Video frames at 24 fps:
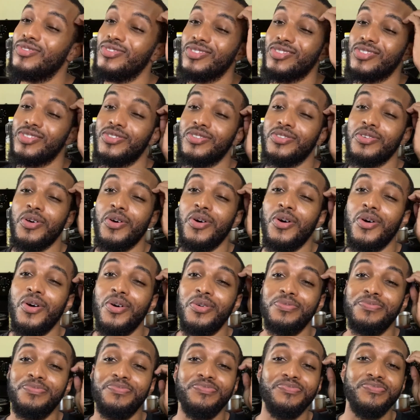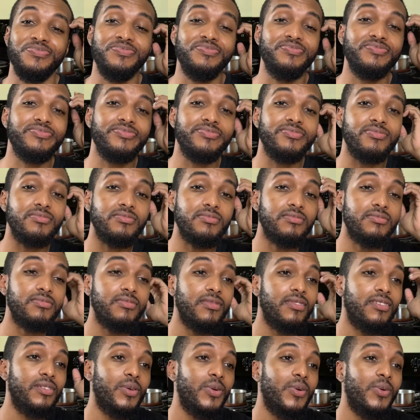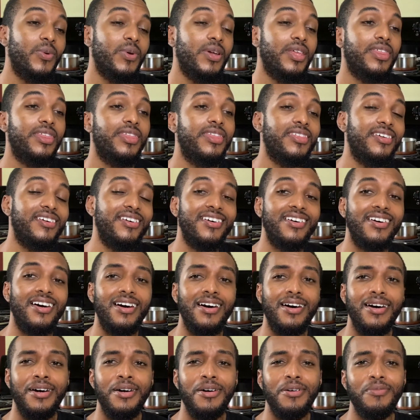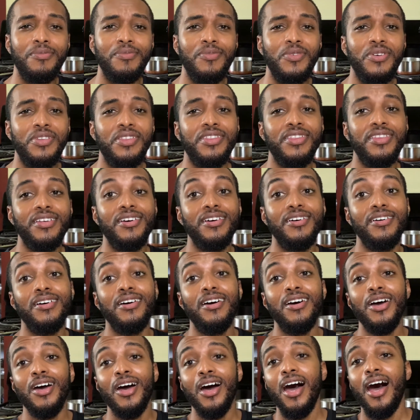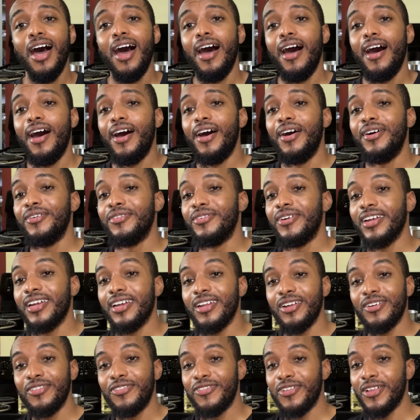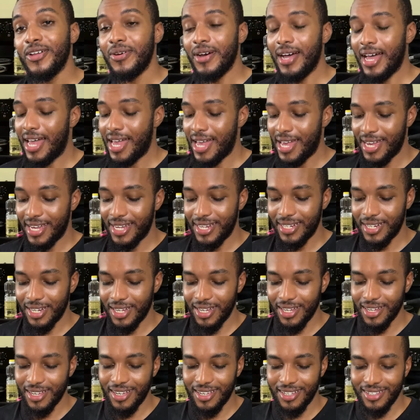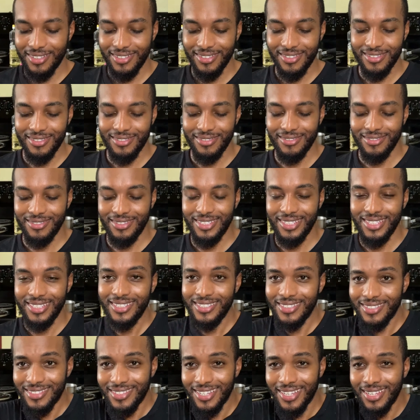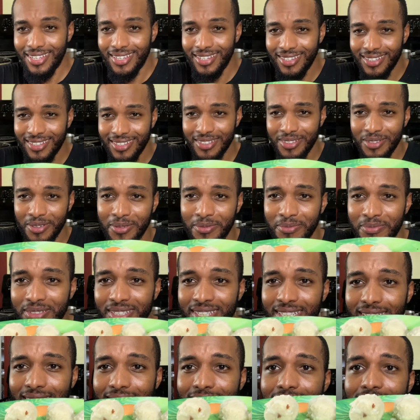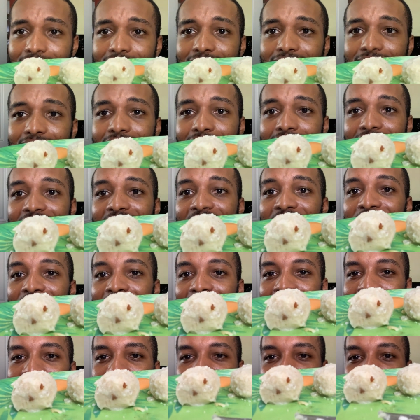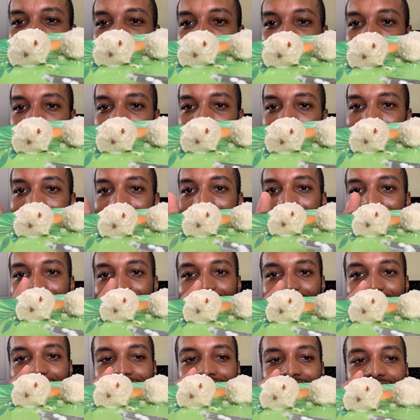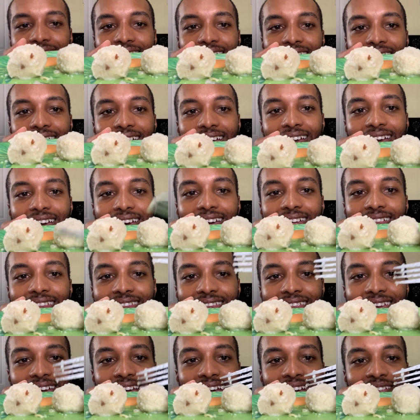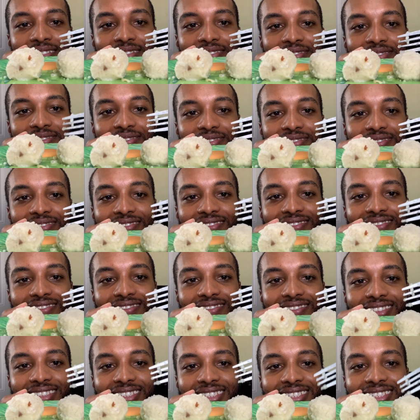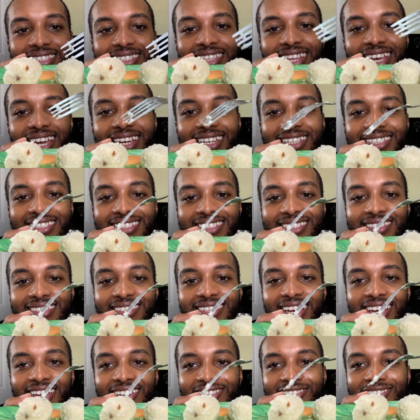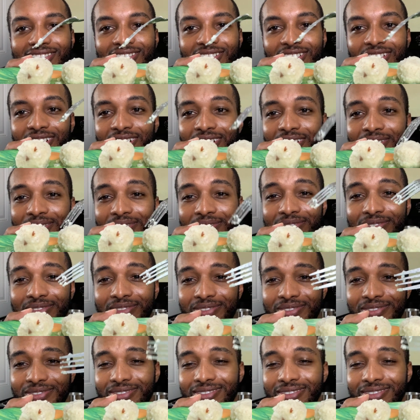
So with the regular flour add, I got these dumplings. Look at them. If you can see, they have like this texture of